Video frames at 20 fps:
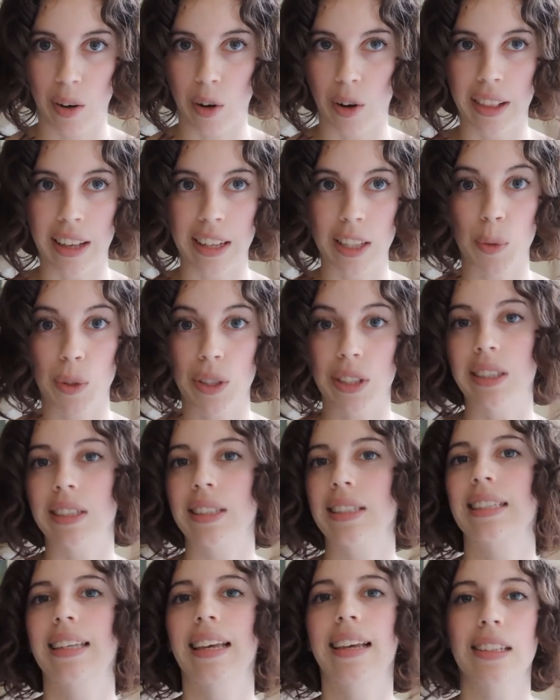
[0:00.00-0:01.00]
or that's what
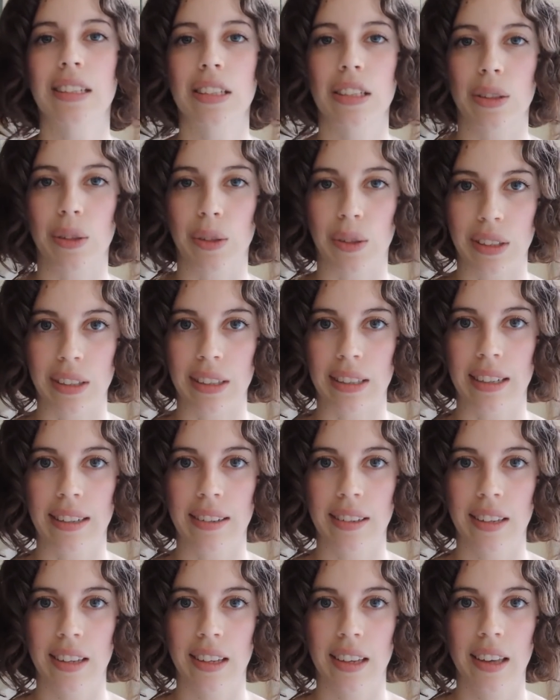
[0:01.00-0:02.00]
success looks
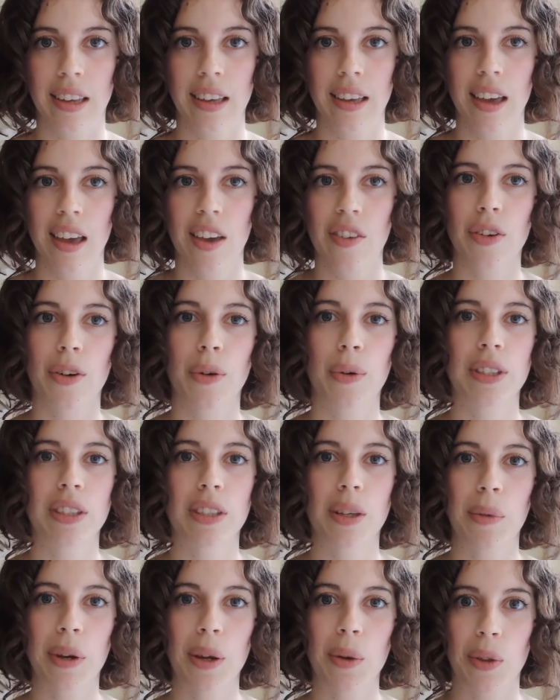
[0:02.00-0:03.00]
like. If you're with
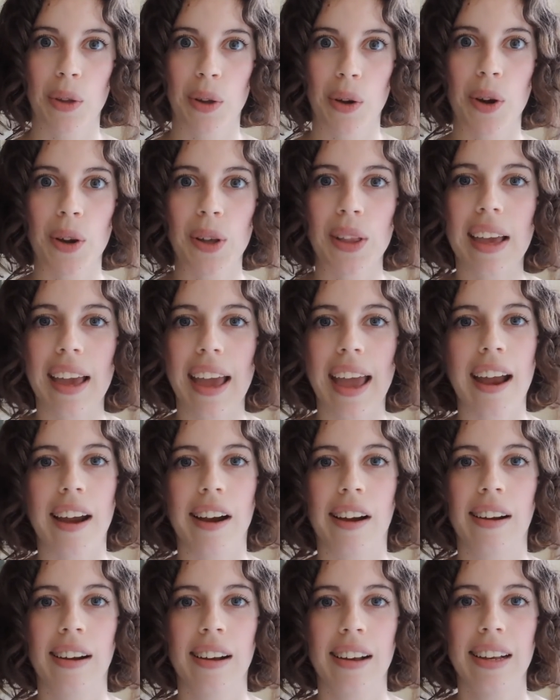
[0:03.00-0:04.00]
somebody with curly
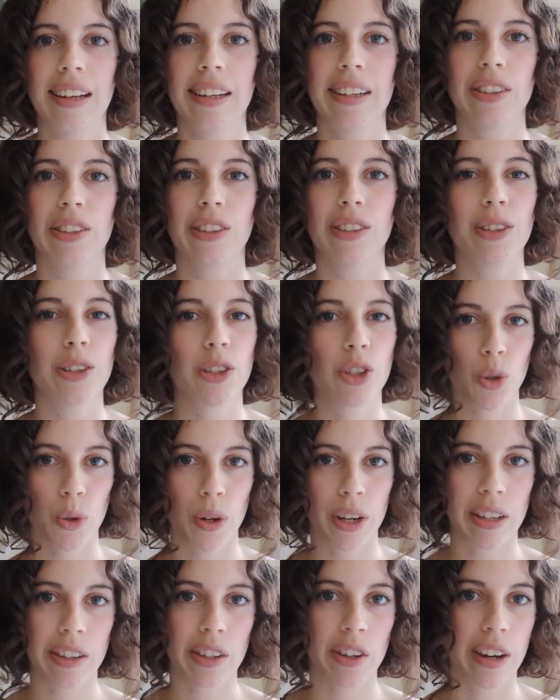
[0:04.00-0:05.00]
hair, do you
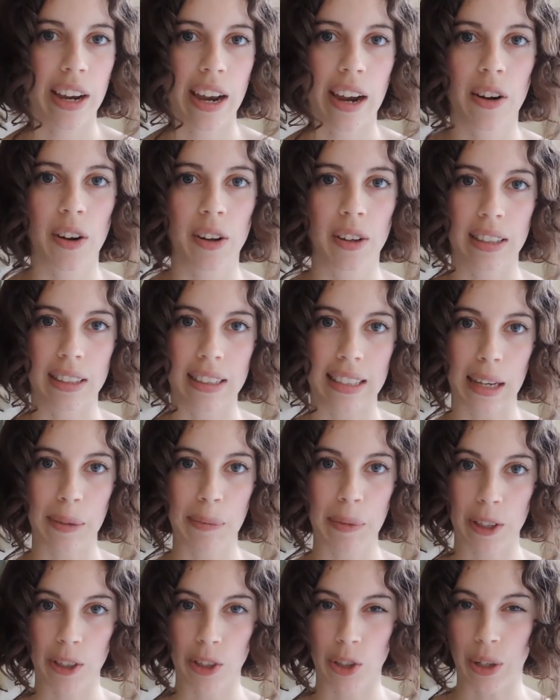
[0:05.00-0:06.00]
strain your hair all the
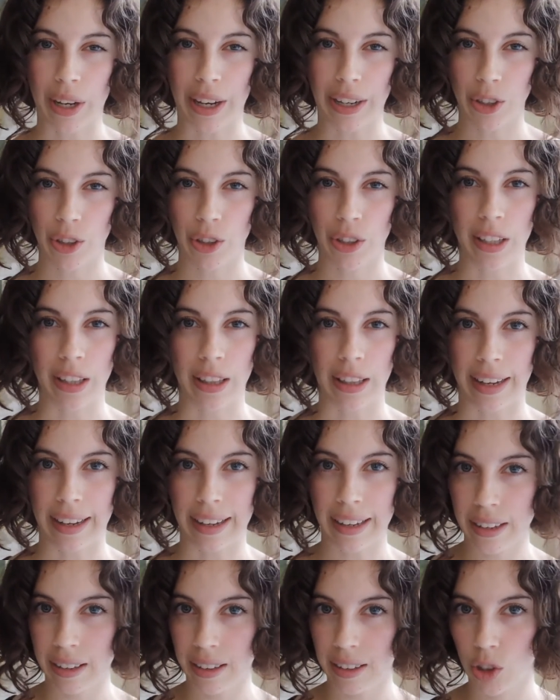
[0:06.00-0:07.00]
time because you actually
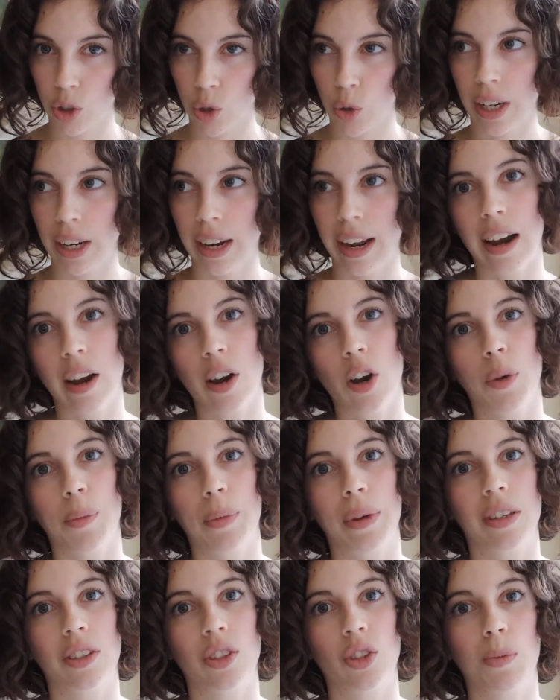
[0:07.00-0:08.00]
like straight hair or
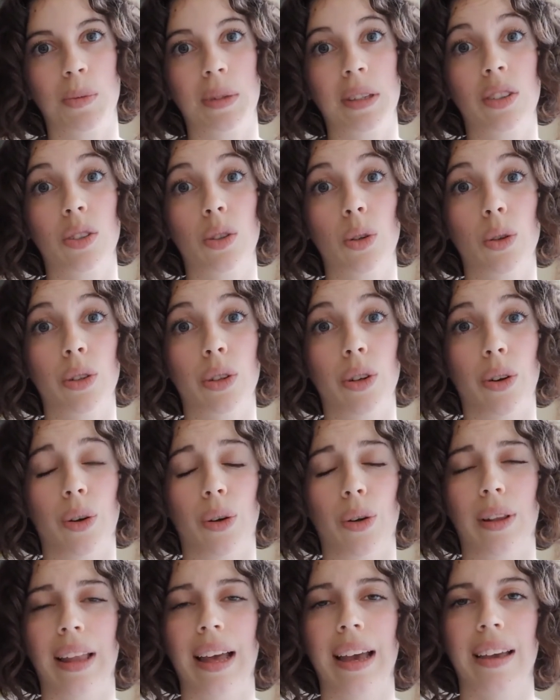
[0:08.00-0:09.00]
because you've been told your
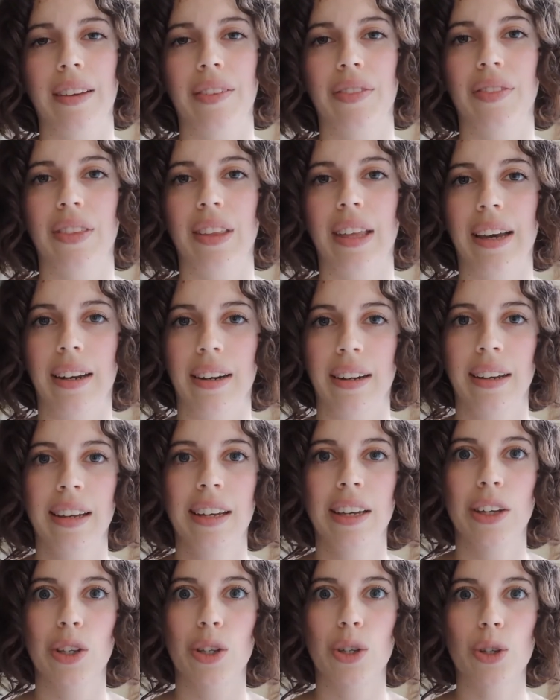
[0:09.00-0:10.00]
whole life that
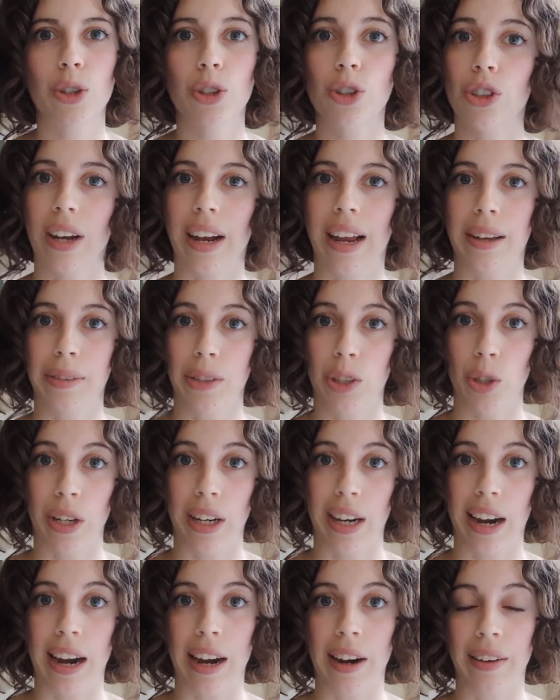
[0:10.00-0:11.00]
you should have
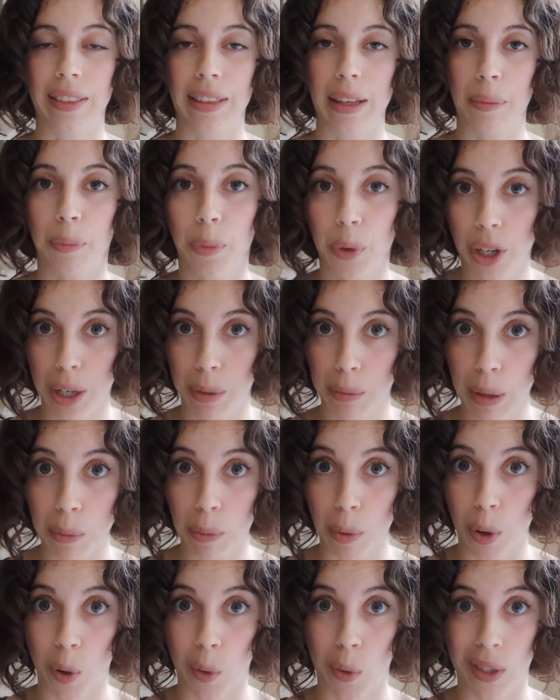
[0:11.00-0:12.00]
straight hair and that pretty
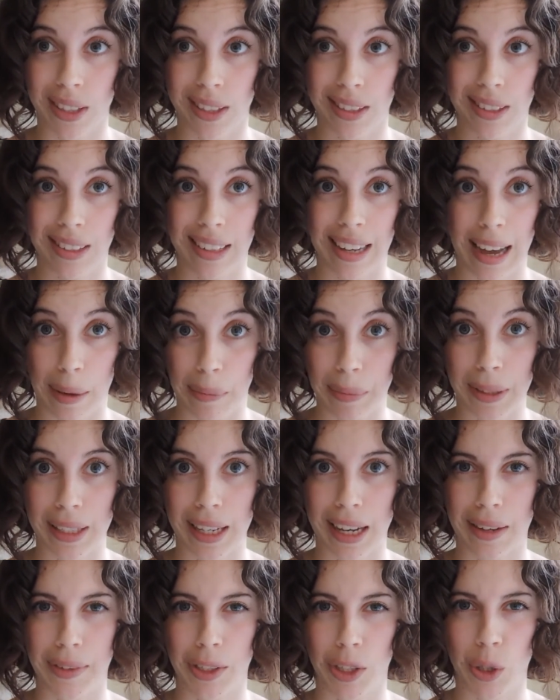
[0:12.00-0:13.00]
people always happen
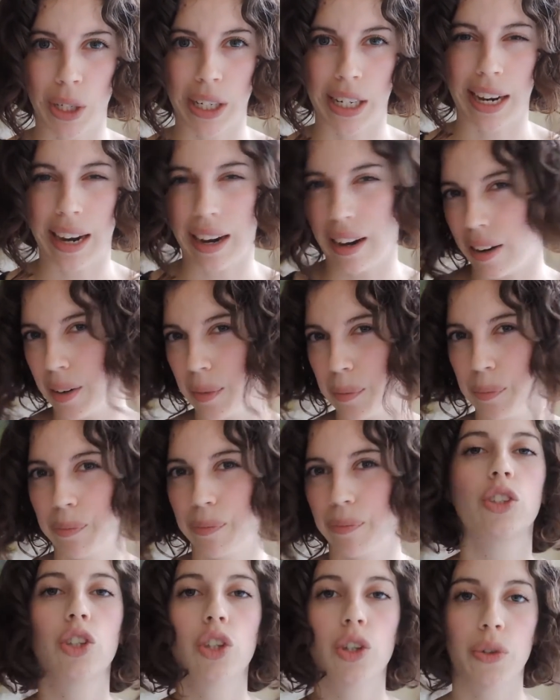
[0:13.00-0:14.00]
to have straight hair?
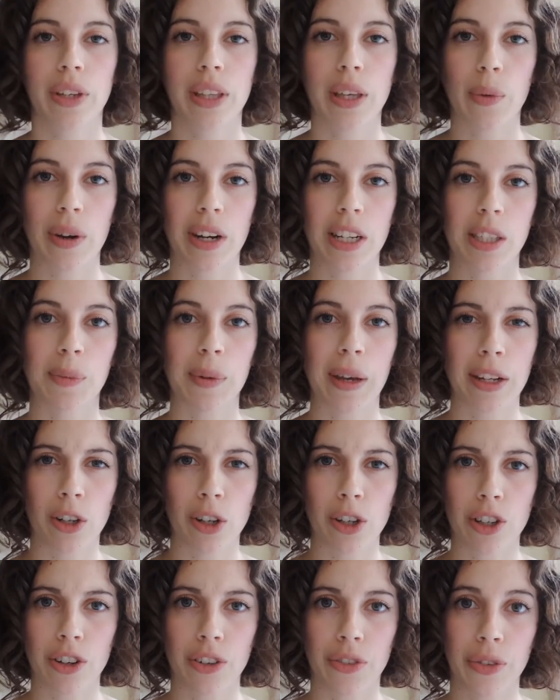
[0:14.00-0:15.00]
Do you really want to spend
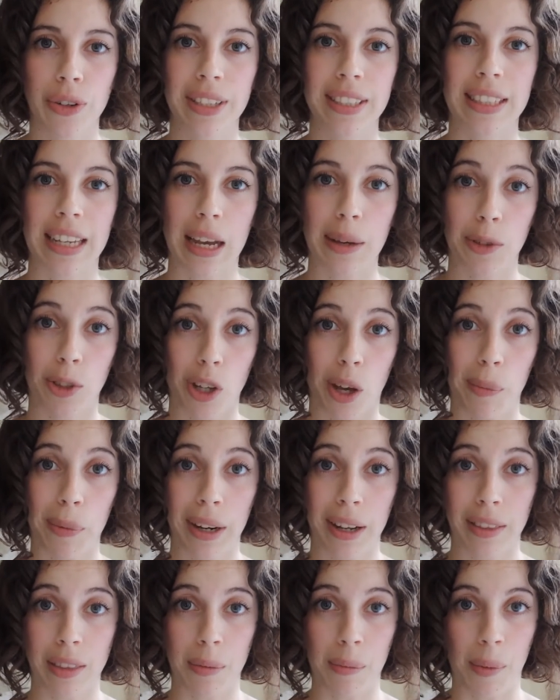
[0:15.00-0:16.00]
all your free time
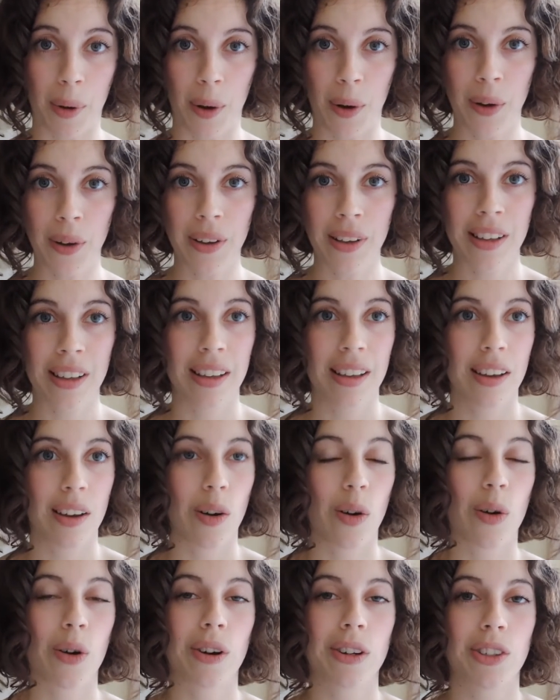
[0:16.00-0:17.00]
shopping at the mall
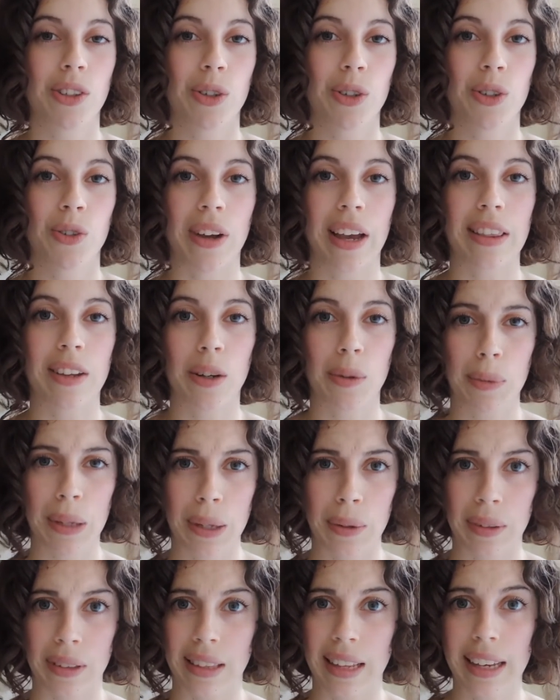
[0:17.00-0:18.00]
or do you rather
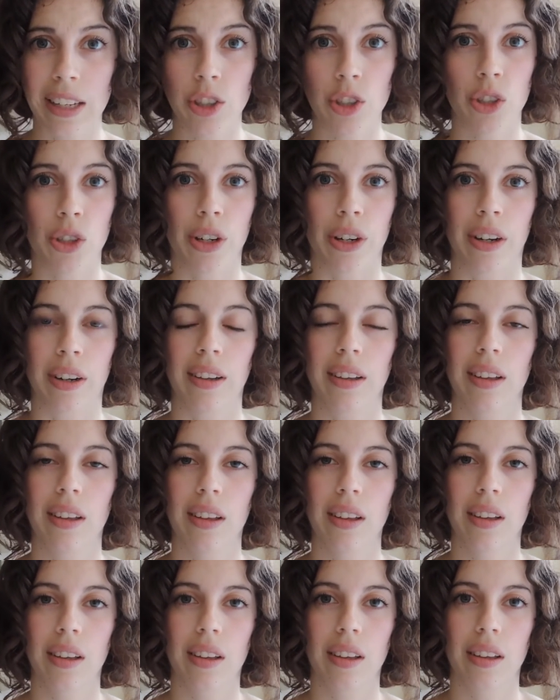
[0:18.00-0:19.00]
be with nature?
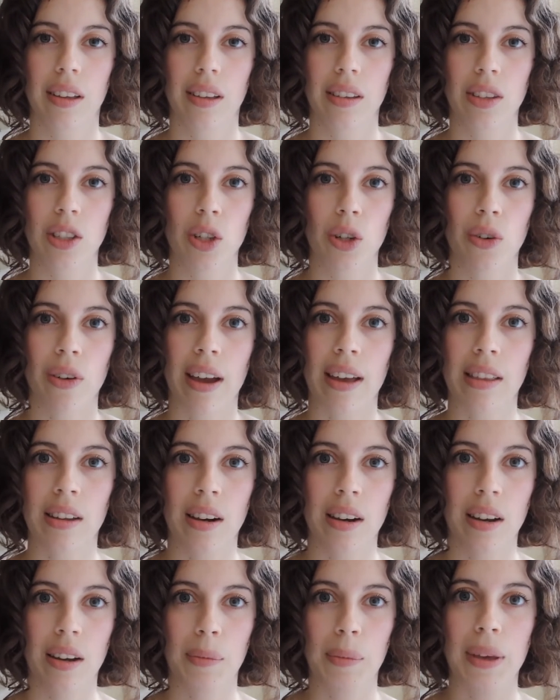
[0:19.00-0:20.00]
Do you
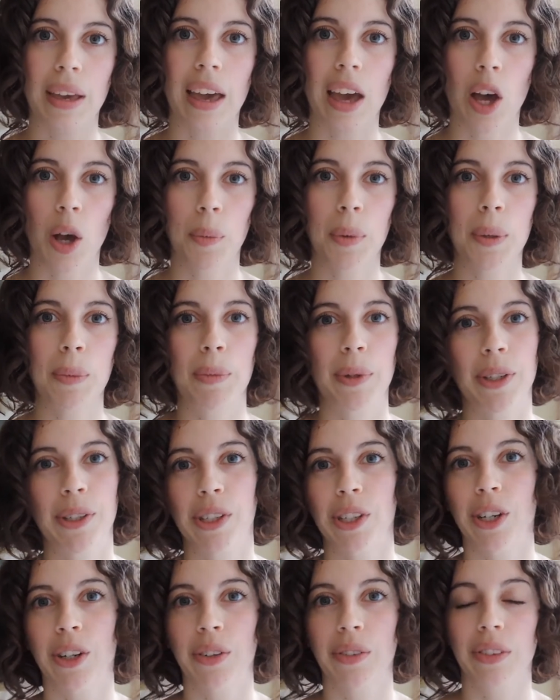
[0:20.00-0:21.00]
rather be helping
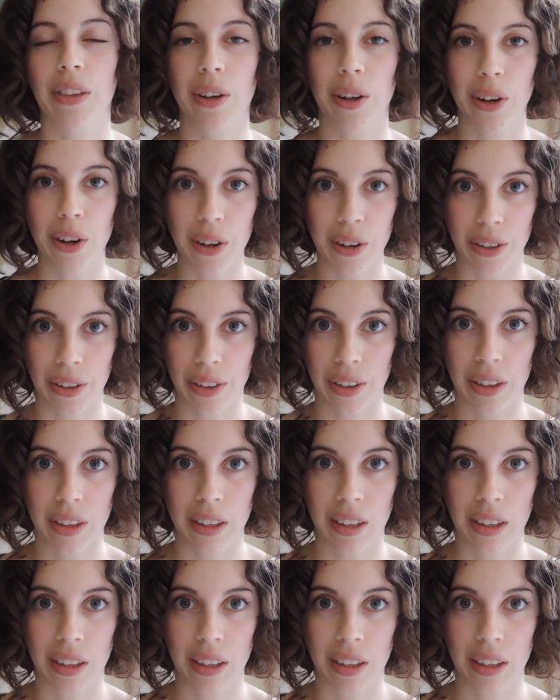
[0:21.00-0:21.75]
preserve the earth?